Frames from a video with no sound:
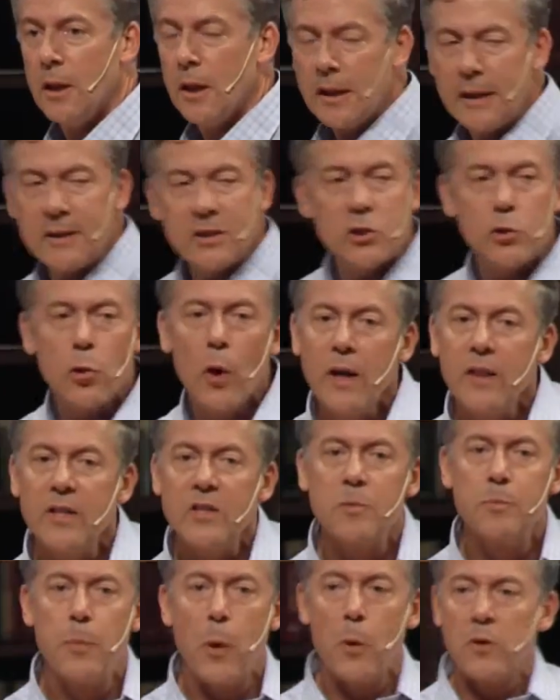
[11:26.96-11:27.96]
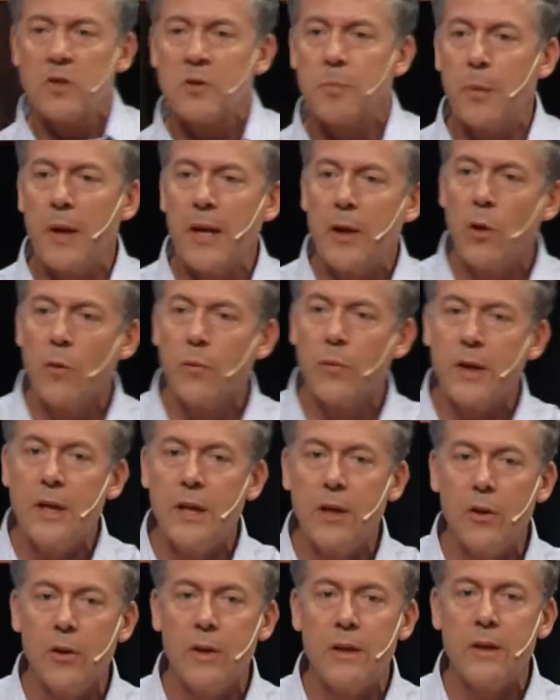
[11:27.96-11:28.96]
Let's try this bonus plan over
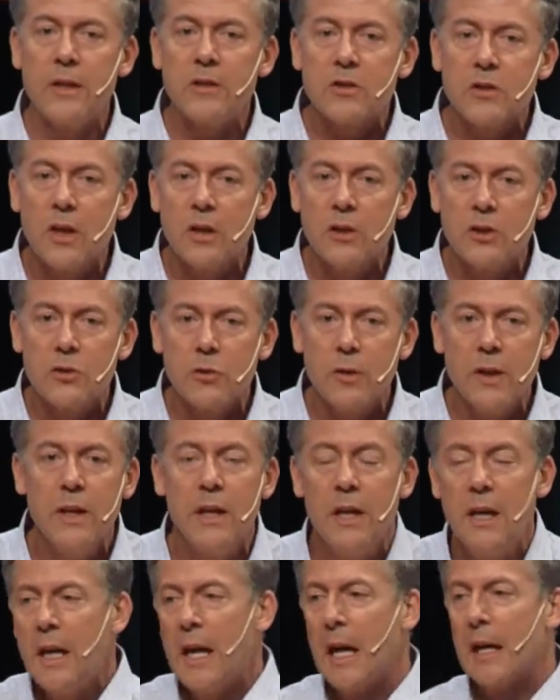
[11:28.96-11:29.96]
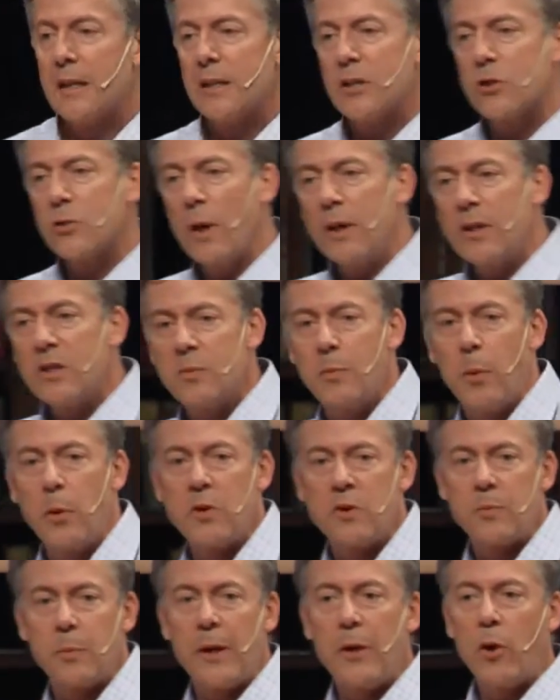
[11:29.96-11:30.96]
here in this country, and let's try this
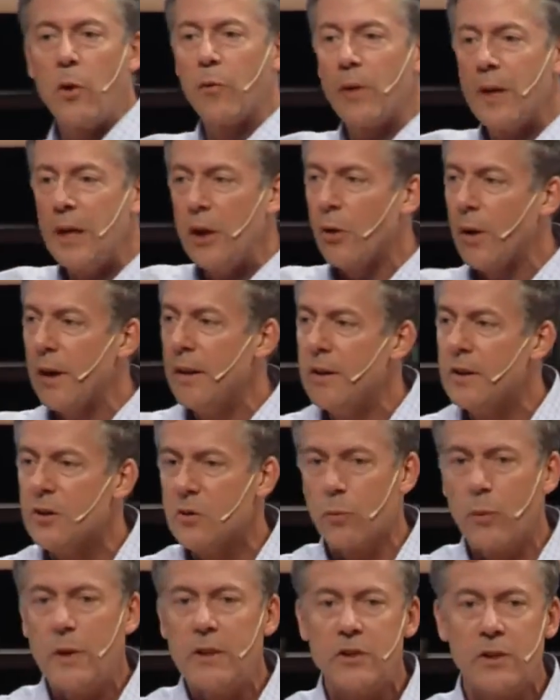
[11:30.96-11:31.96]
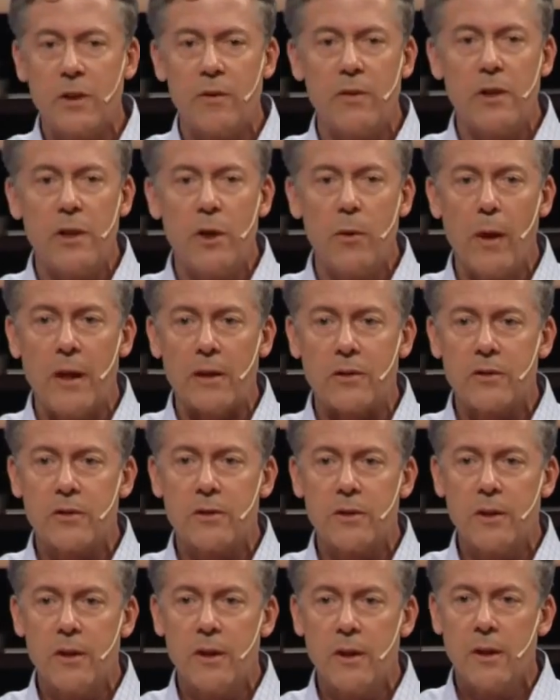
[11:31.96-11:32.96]
bonus plan over here in this region of the US.
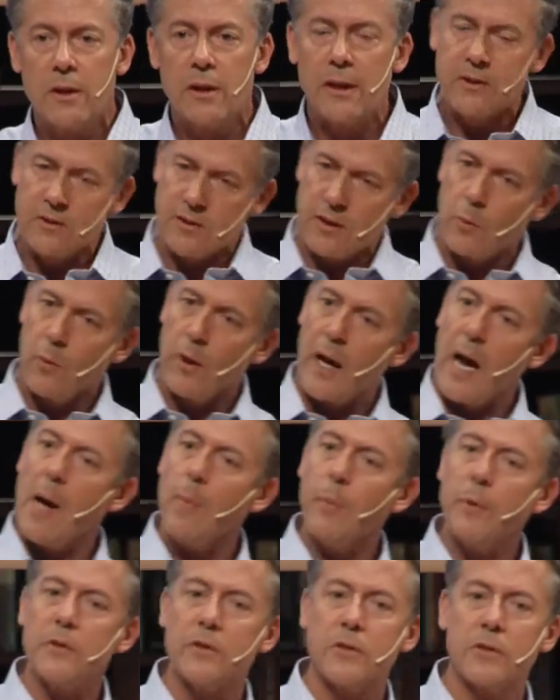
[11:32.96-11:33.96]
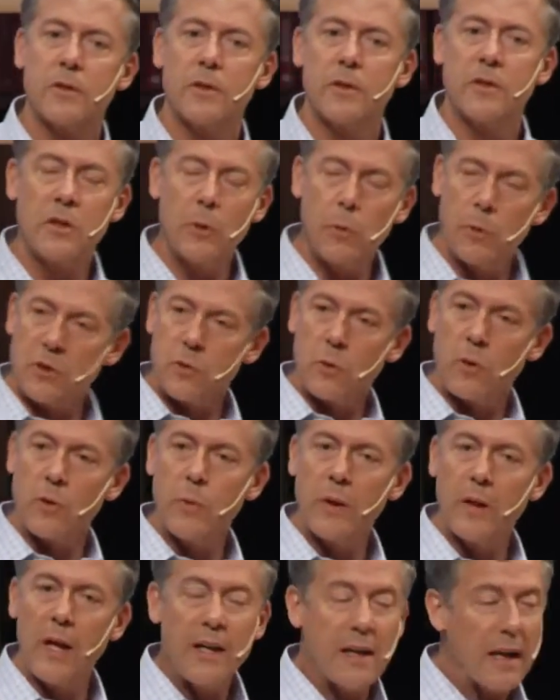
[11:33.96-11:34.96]
Let's see what happens. Let's see which one
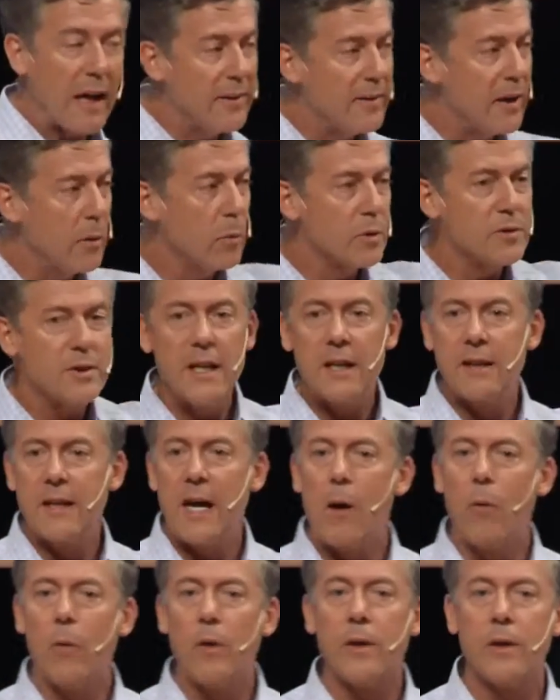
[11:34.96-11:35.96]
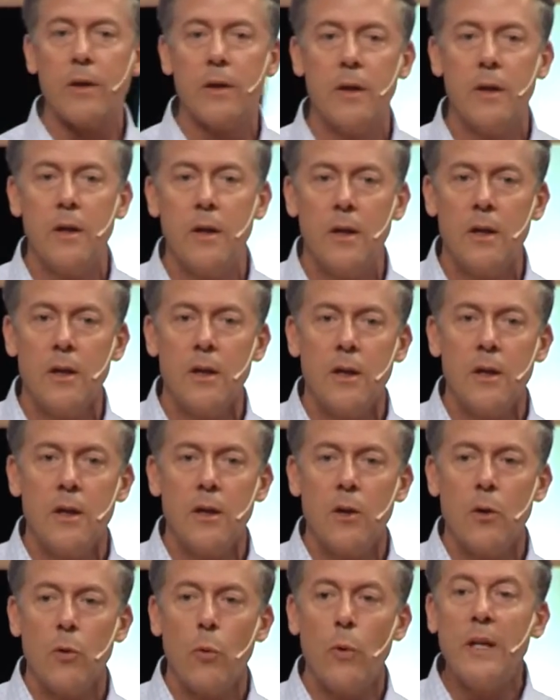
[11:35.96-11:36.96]
we like, and then we'll take that one.
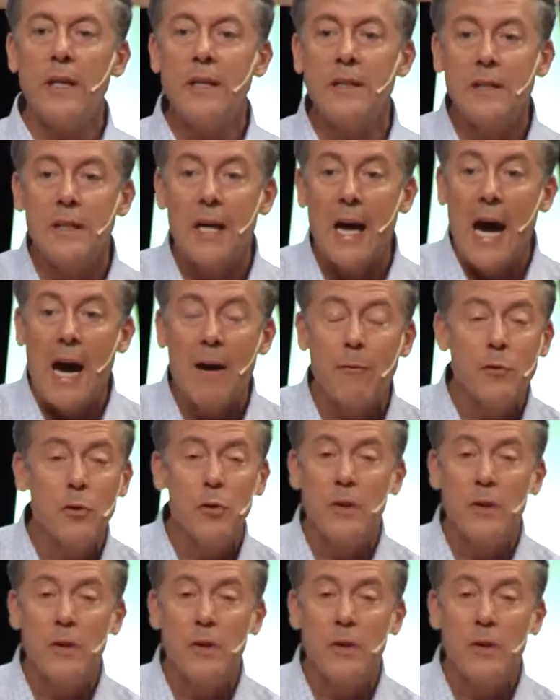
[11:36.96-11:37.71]
We didn't have to